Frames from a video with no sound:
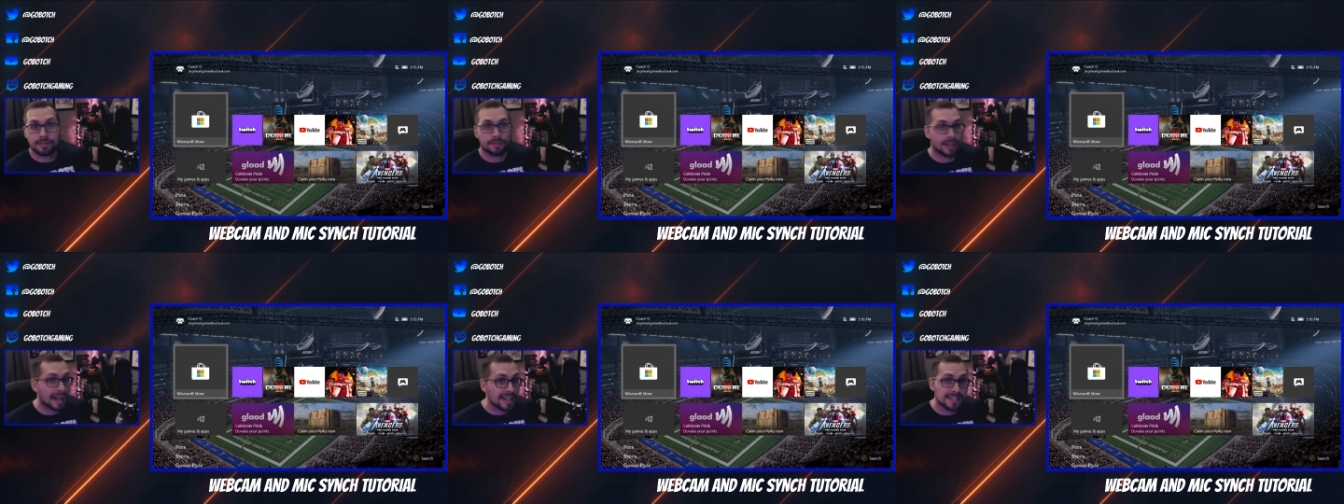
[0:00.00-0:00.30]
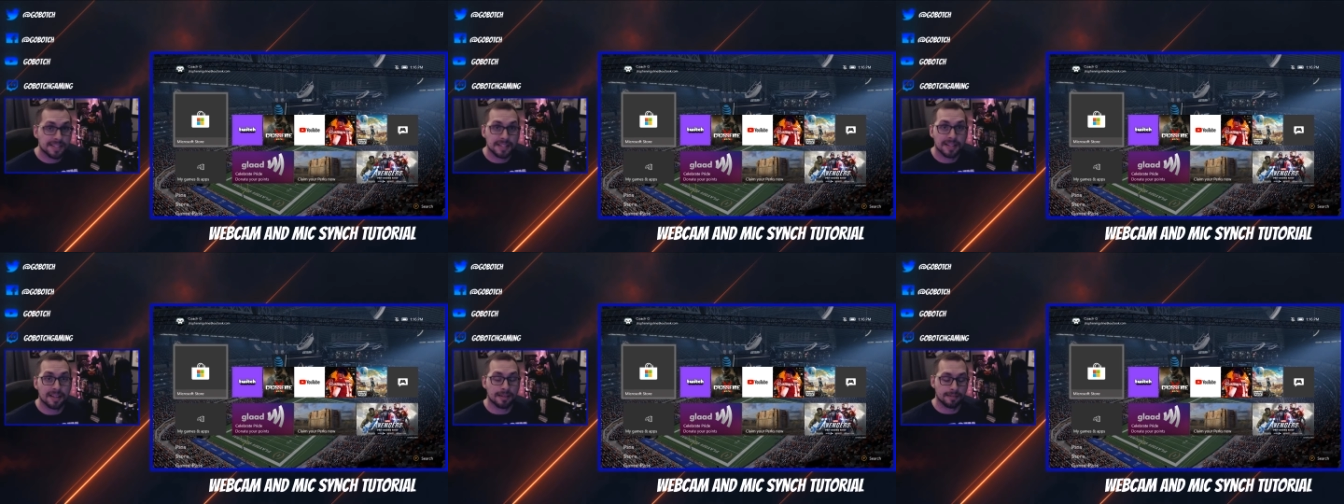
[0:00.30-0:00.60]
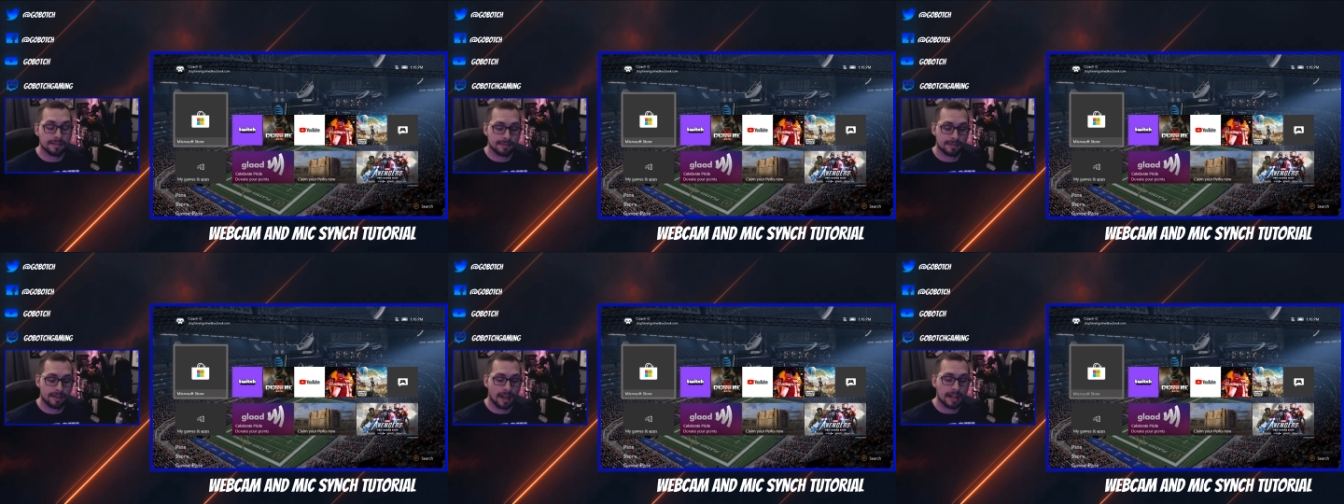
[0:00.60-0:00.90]
That's
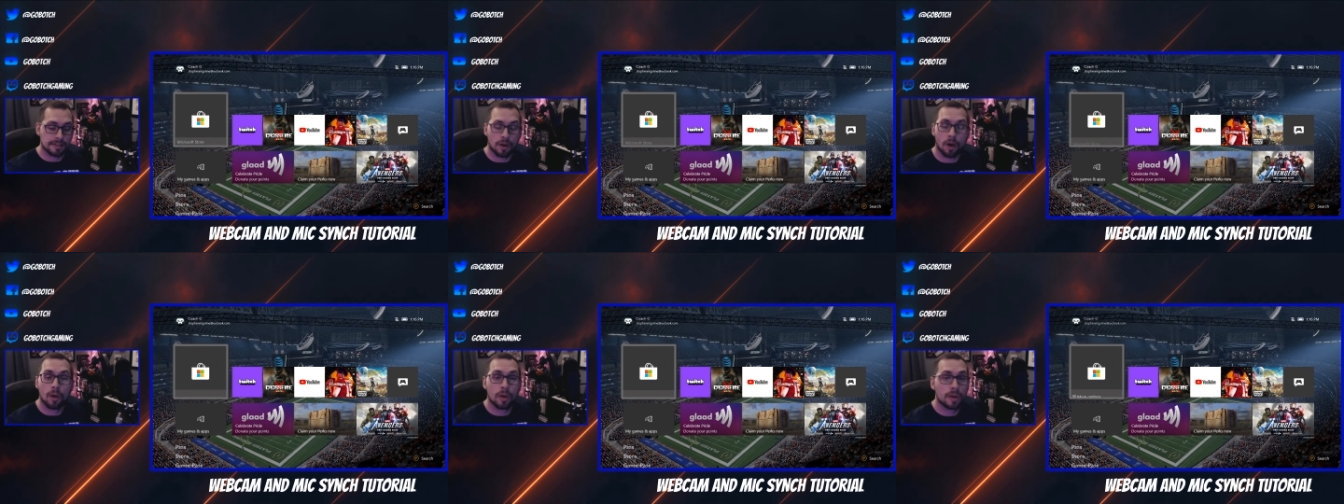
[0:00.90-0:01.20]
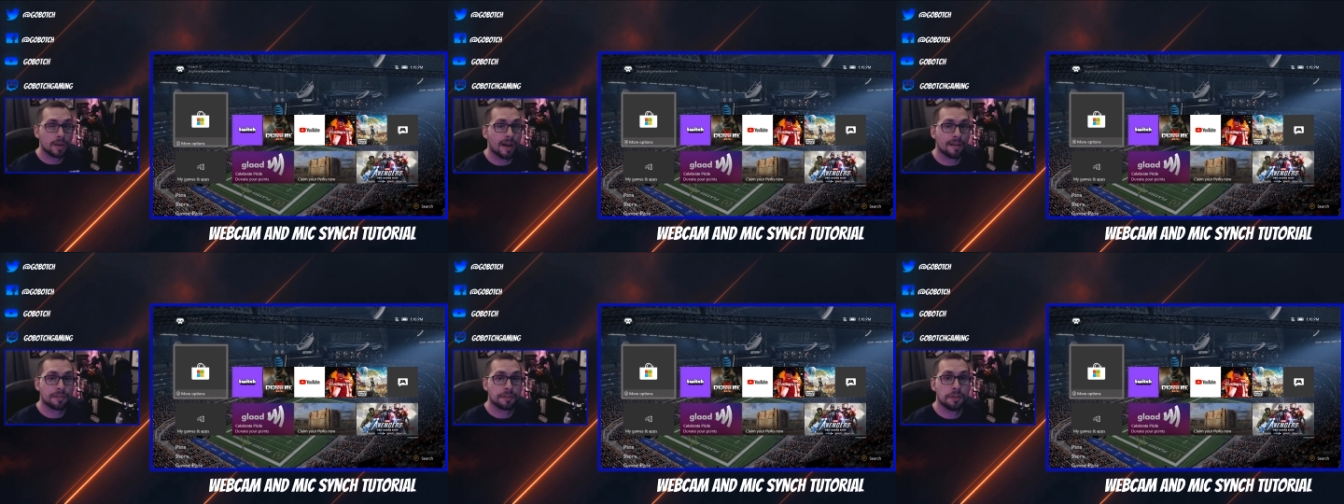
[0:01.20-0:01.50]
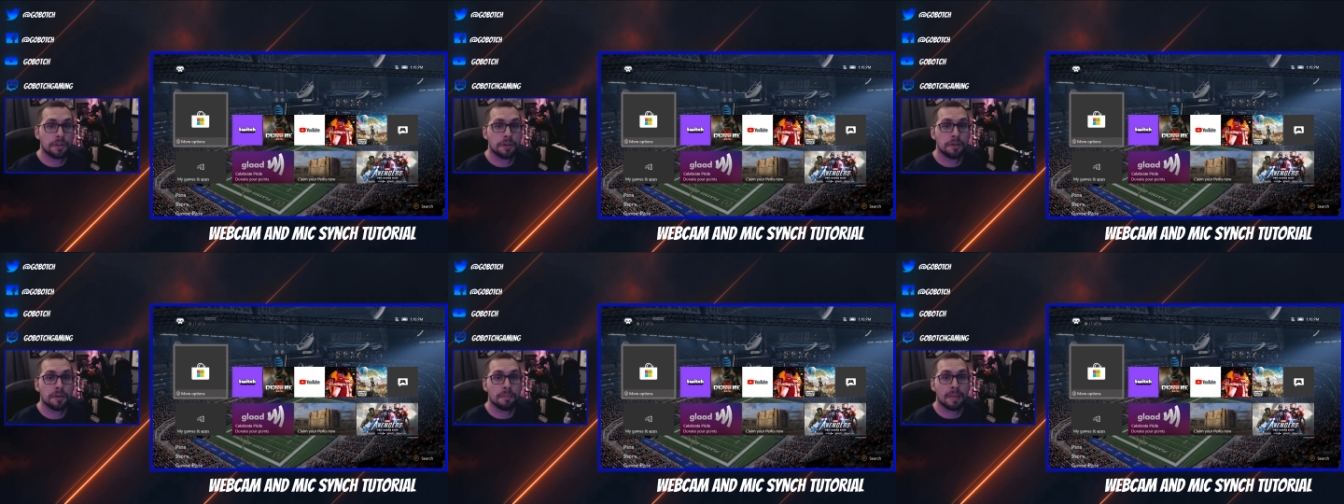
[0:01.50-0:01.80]
it. That's all you have to
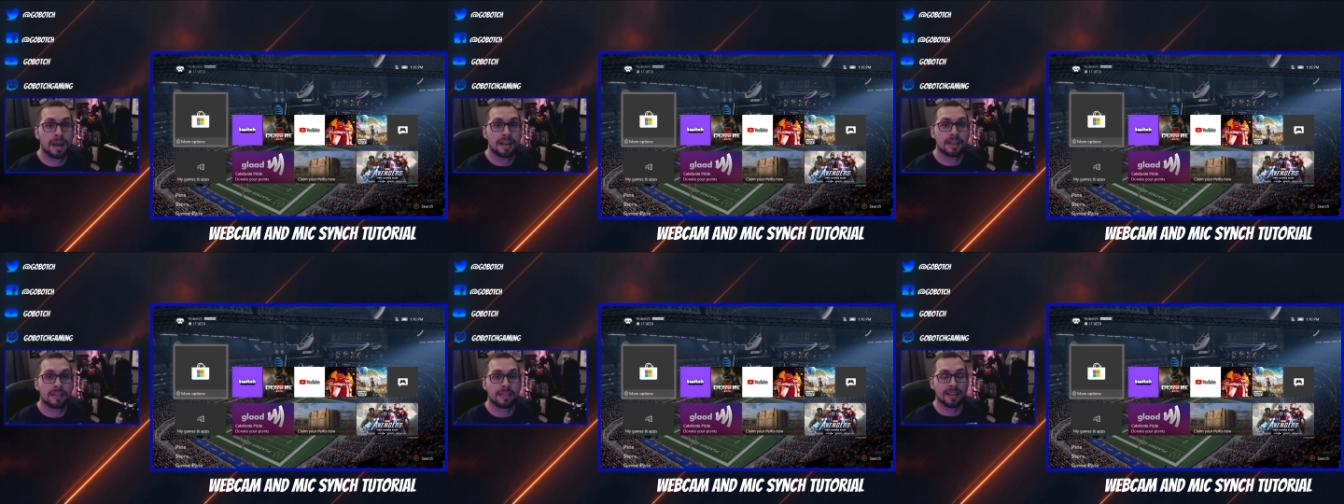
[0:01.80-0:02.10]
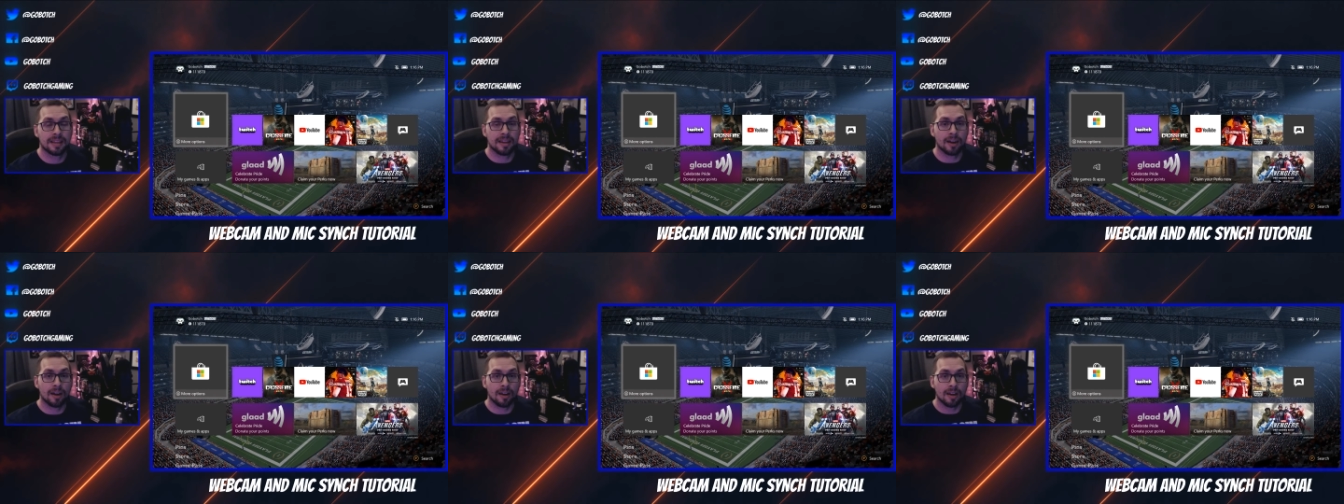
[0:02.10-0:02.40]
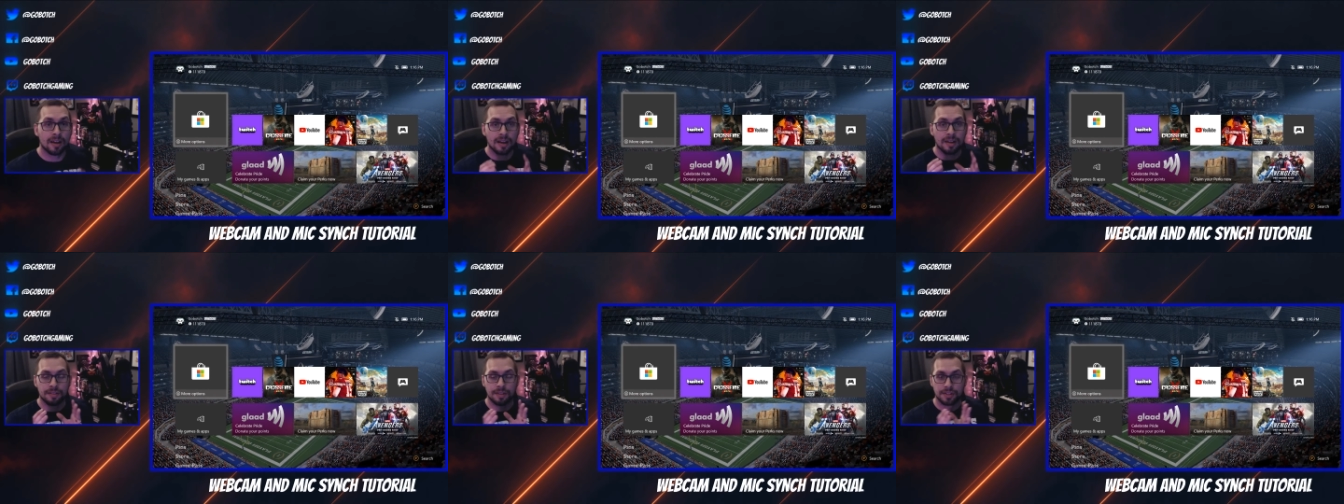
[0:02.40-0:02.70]
do to make the,
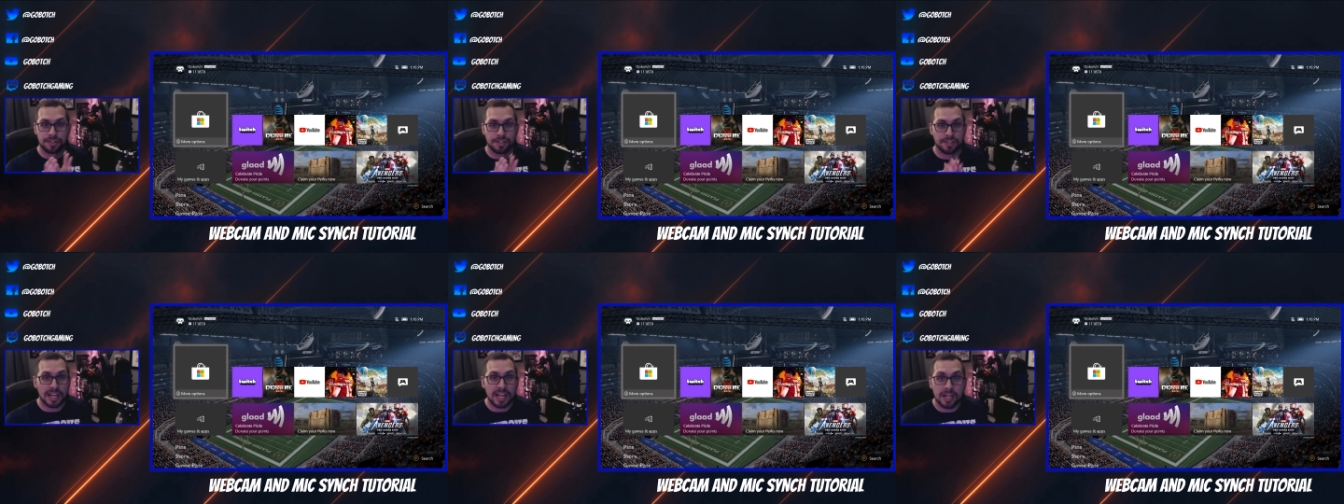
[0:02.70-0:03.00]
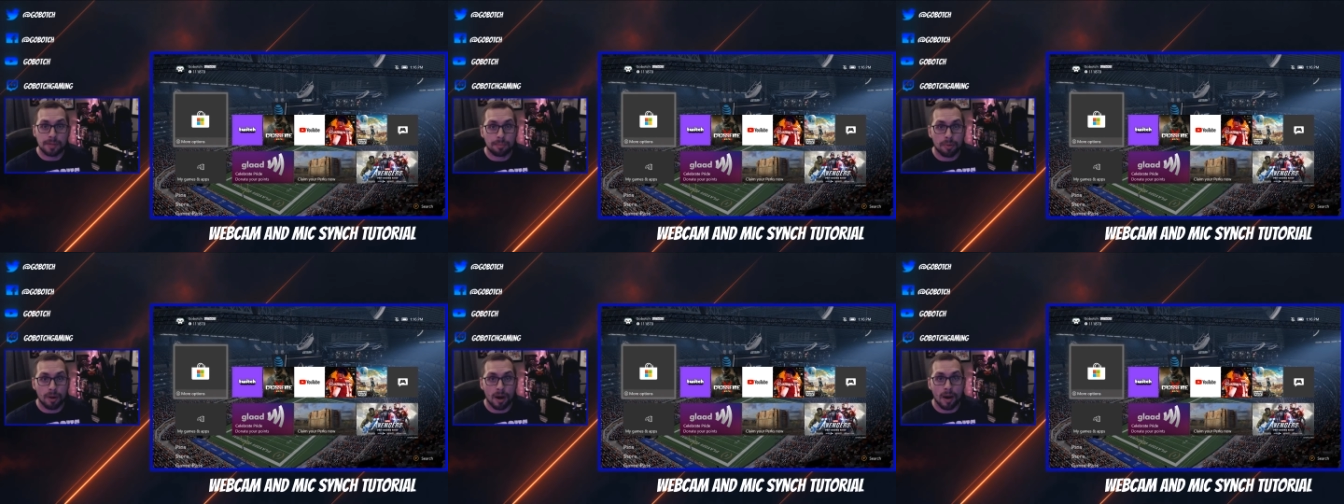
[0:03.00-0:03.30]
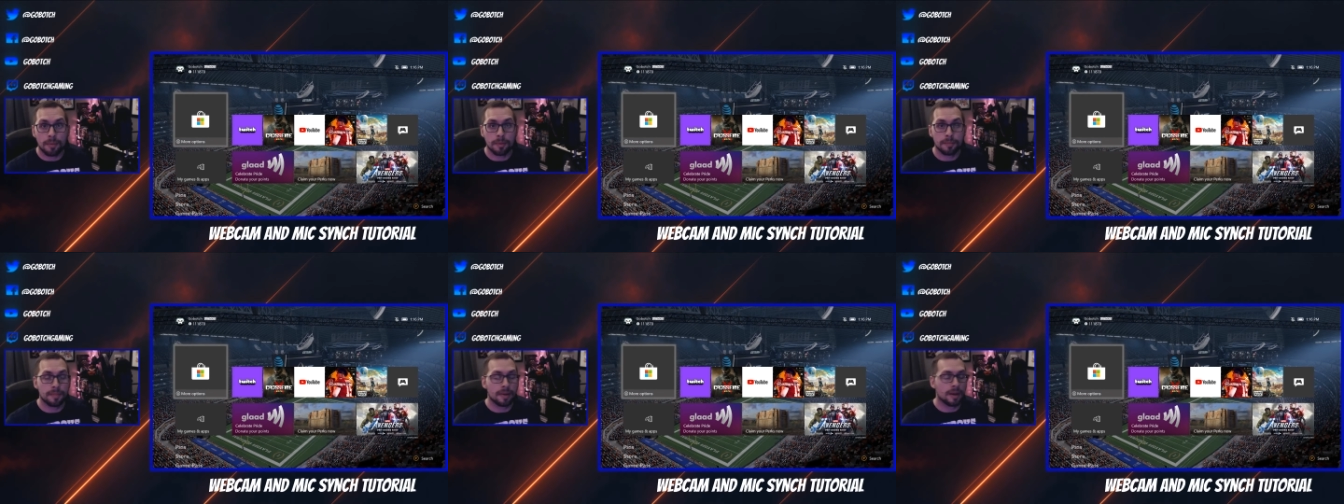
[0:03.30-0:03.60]
the sync
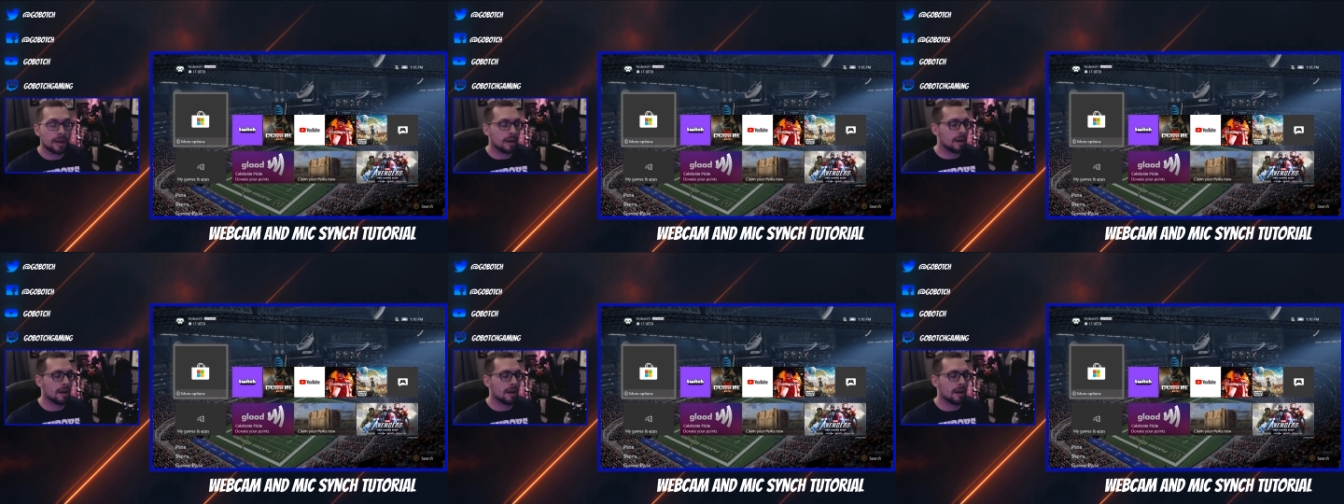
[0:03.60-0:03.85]
problem